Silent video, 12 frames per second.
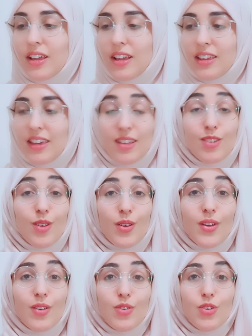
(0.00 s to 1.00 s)
Yeah, so I
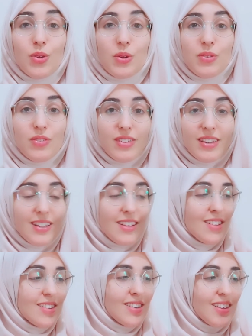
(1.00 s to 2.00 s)
got two of
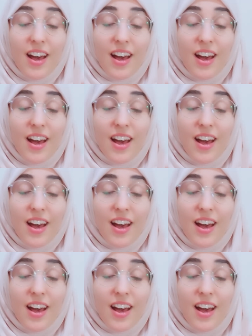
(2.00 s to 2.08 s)
these.